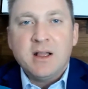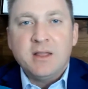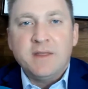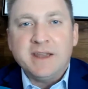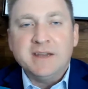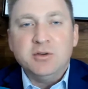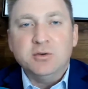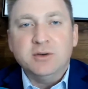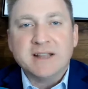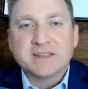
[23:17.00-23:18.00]
They give you
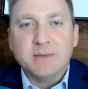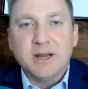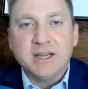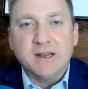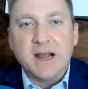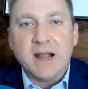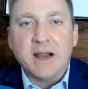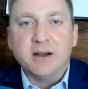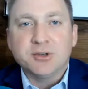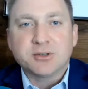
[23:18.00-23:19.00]
less money in a
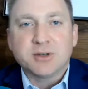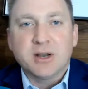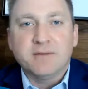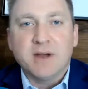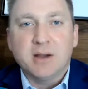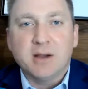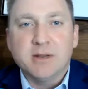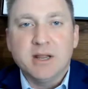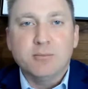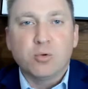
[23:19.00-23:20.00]
higher interest rate
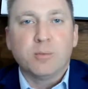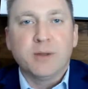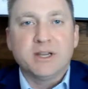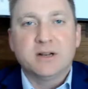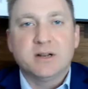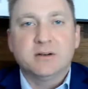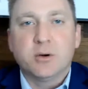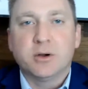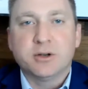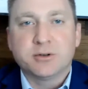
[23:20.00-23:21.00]
environment and more money in a
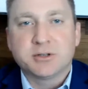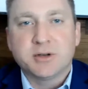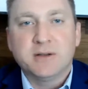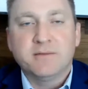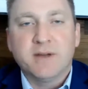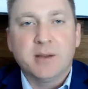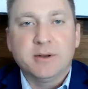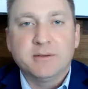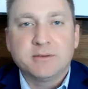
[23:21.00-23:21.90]
lower interest rate environment